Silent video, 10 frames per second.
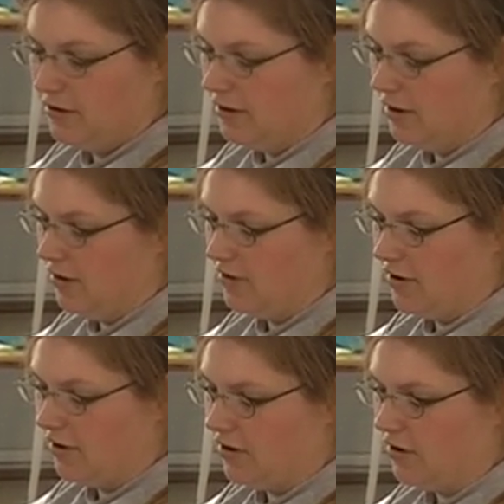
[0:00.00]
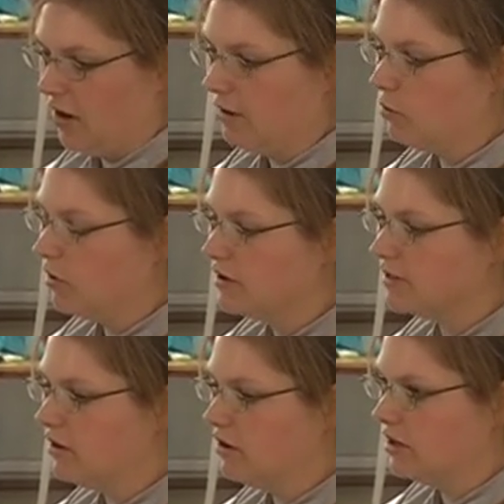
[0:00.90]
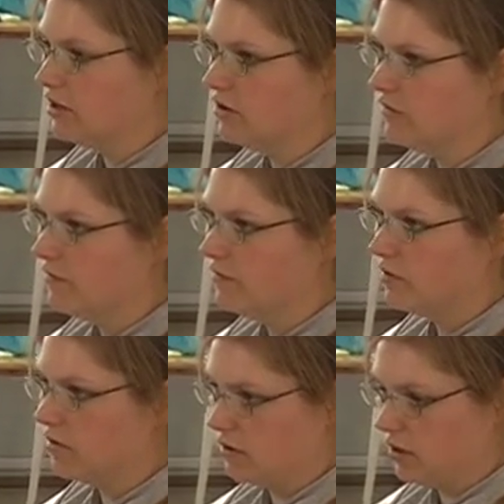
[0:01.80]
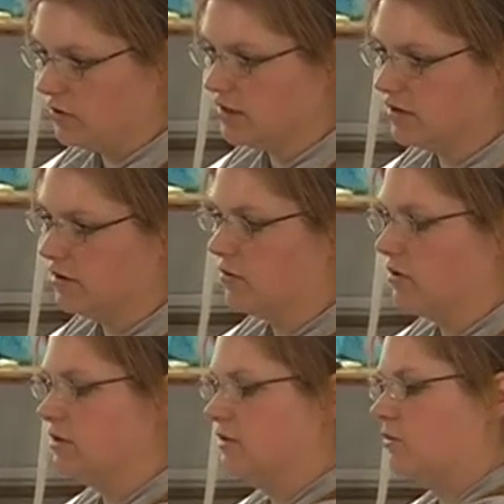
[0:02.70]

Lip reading: No, not at all. I worked on another site that I worked on.